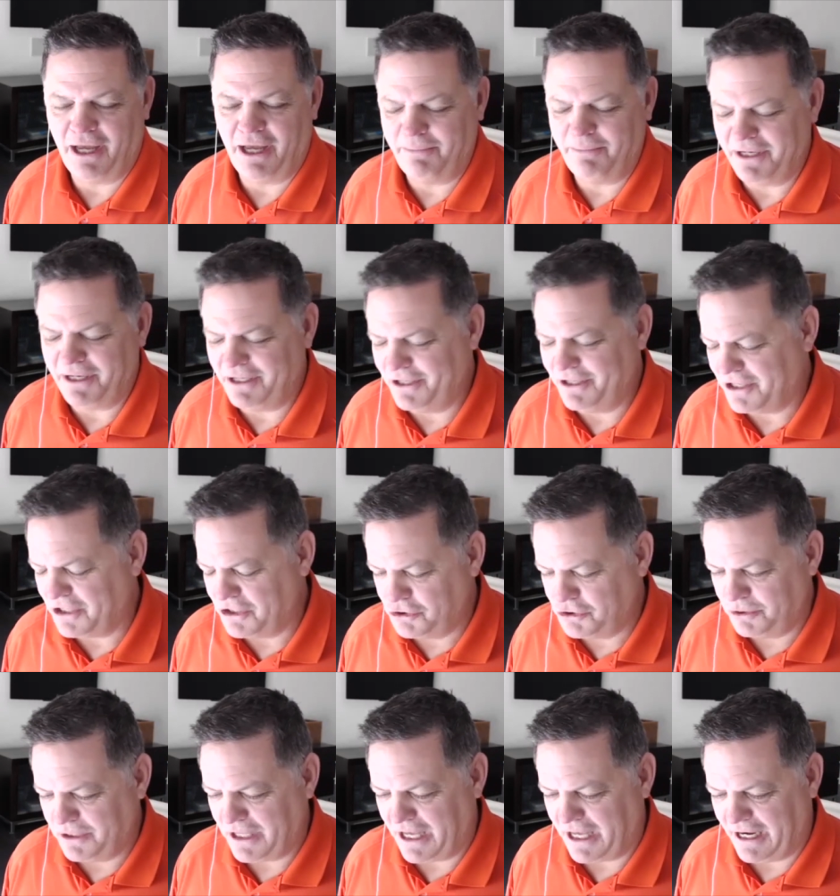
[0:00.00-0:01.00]
I mean, you could
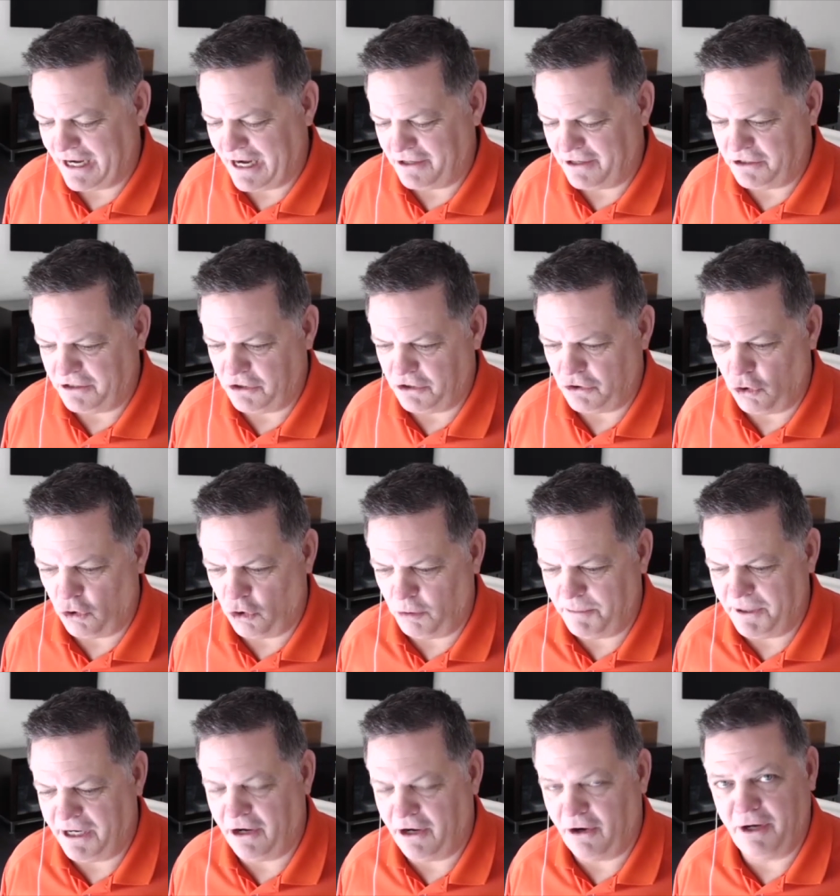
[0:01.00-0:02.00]
do that out in an
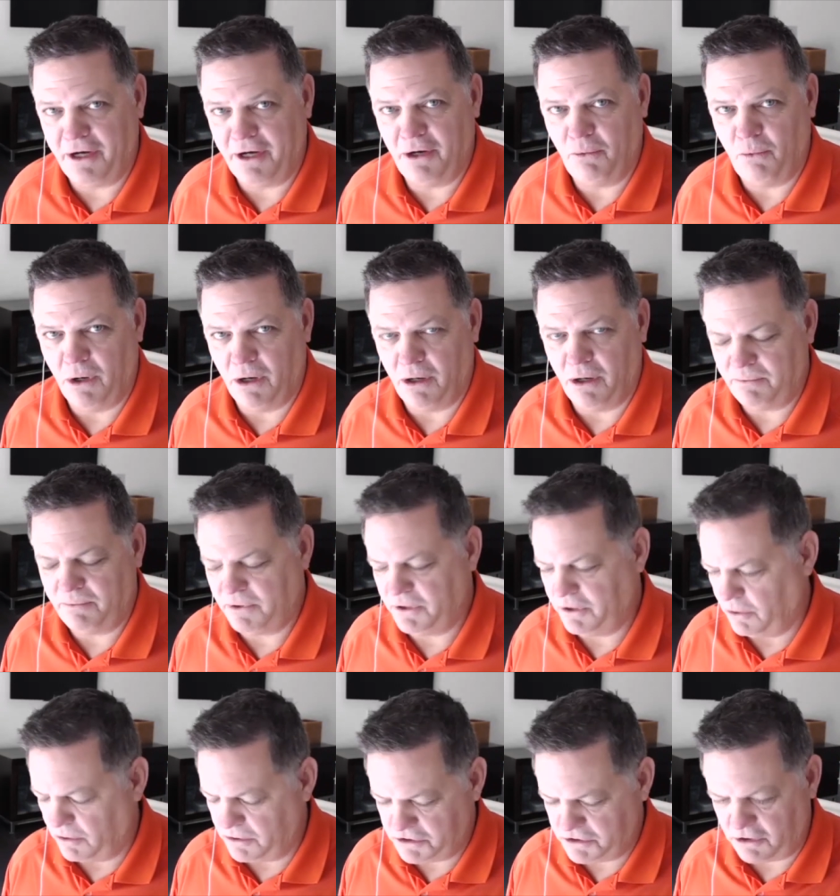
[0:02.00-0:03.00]
urban area where you
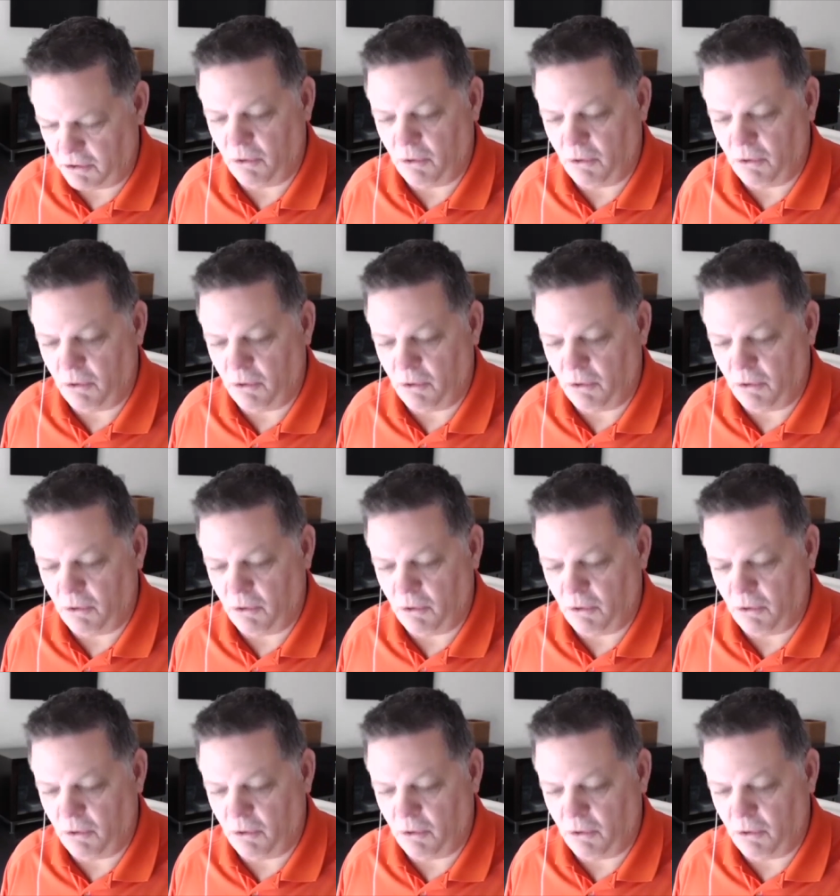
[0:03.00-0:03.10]
know,